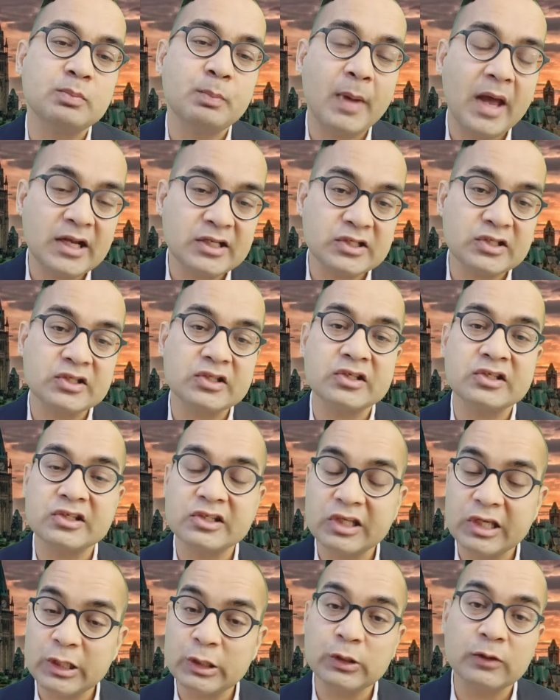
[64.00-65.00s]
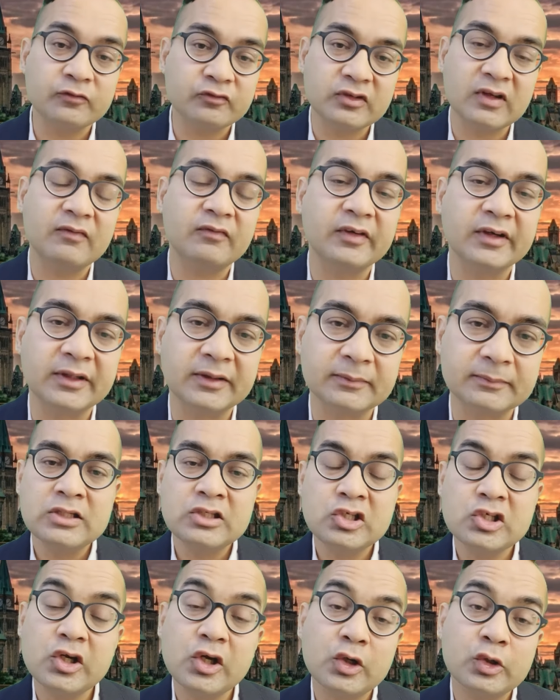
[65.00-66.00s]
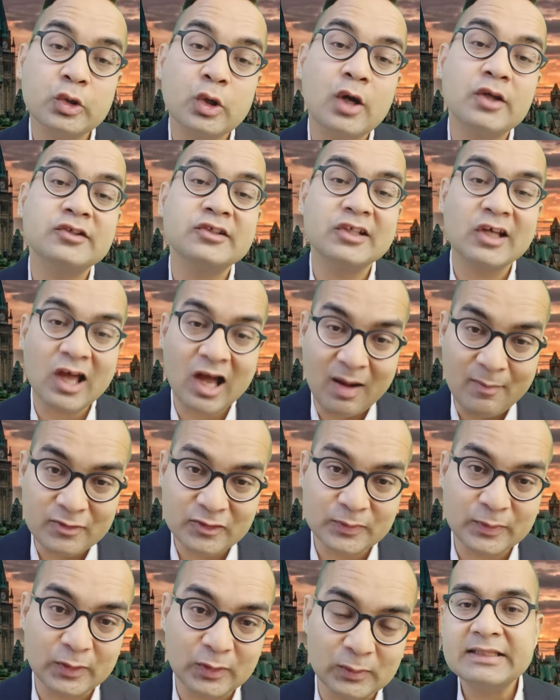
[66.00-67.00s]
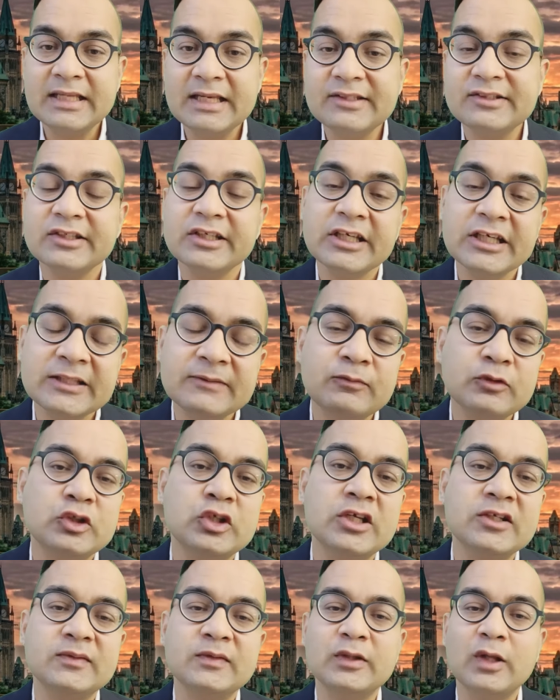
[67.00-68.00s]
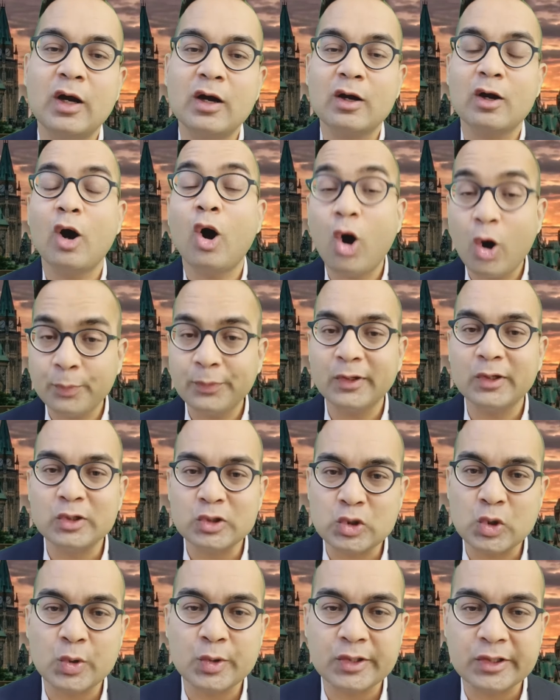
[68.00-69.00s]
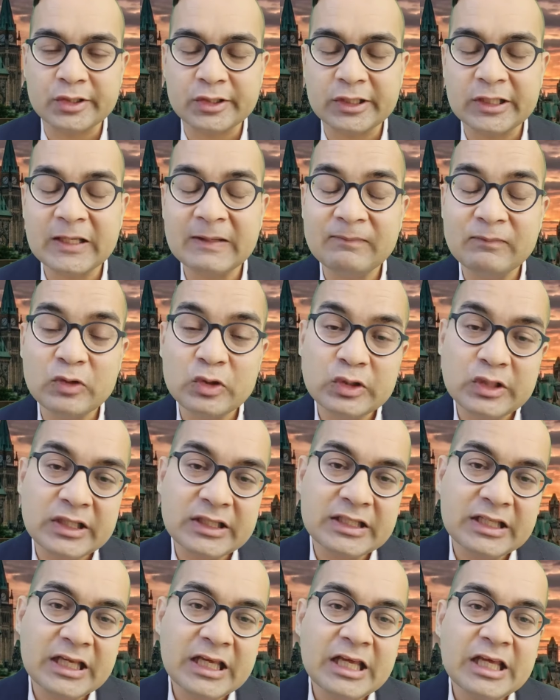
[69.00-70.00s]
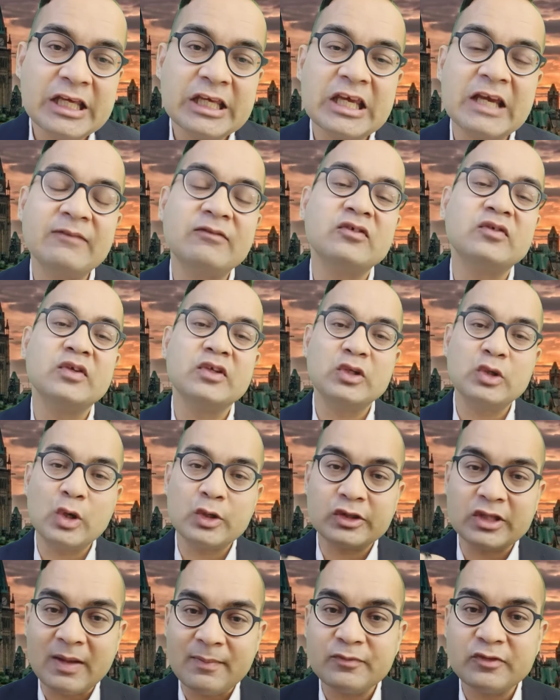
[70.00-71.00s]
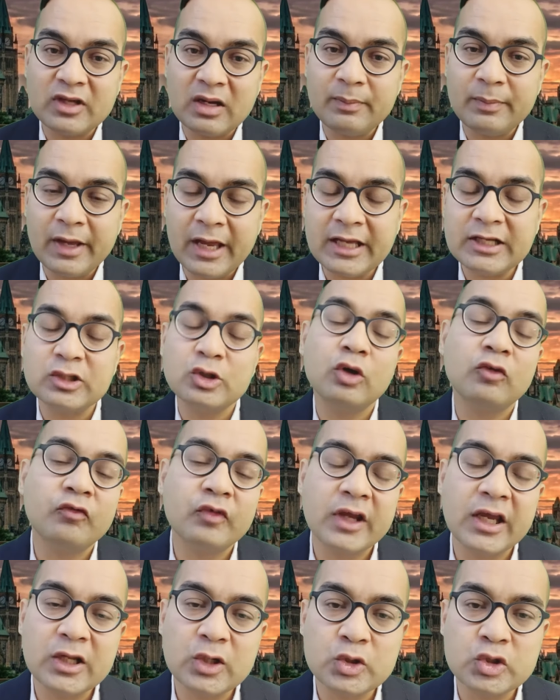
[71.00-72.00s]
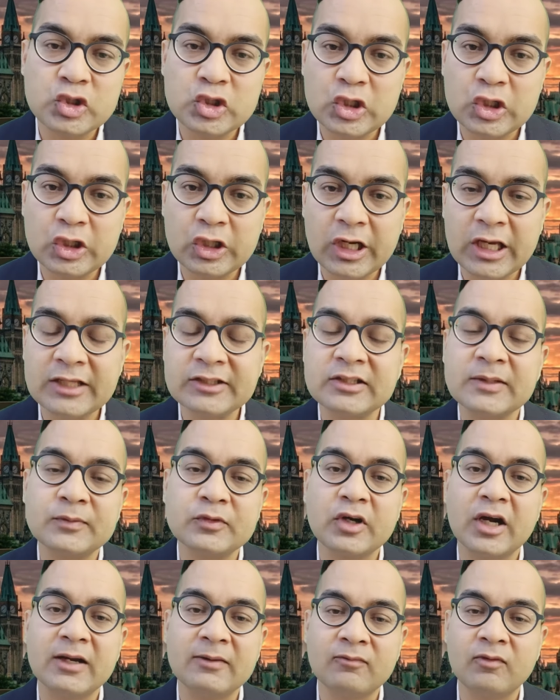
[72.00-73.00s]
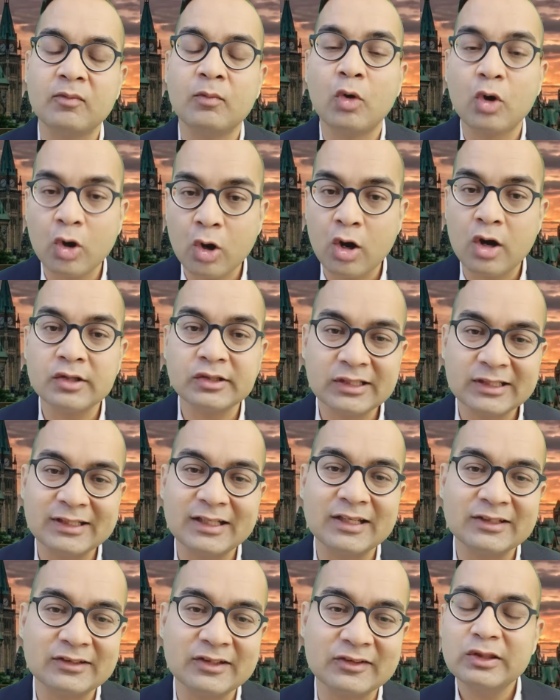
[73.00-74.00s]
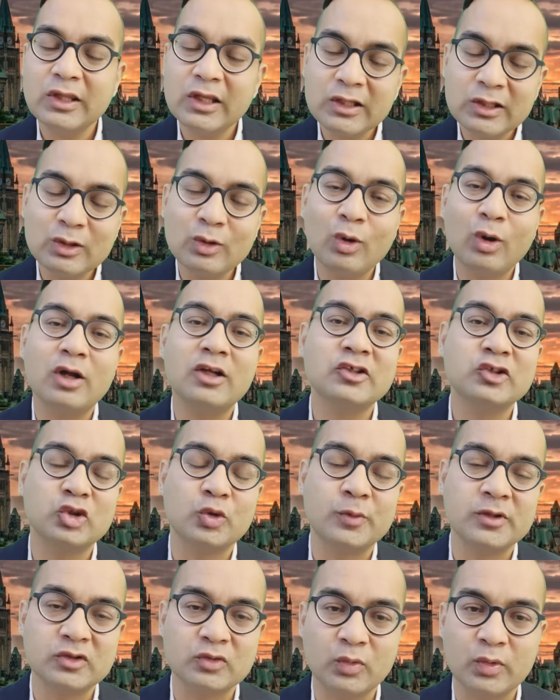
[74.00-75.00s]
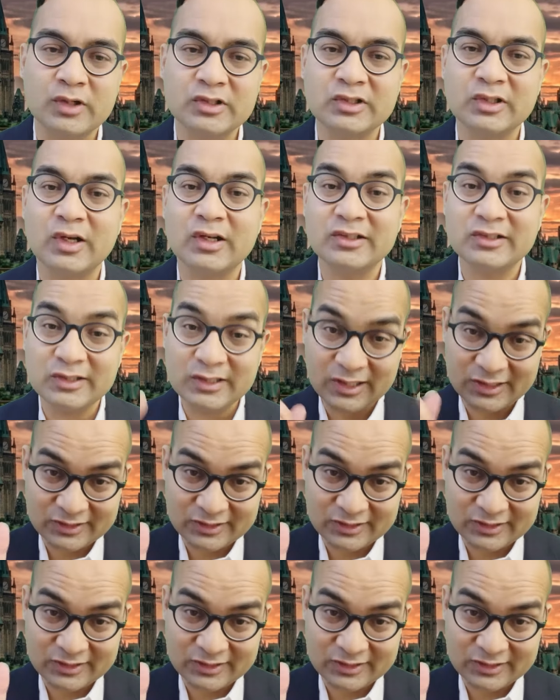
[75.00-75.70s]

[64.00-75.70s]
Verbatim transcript: matches the scale of suffering? Share your thoughts in the comments below. That's it for today's vlog. I hope you enjoyed it. If you did, give this video a thumbs up and don't forget to share and subscribe for more content like this. Thank you all so much for watching. I'll see you next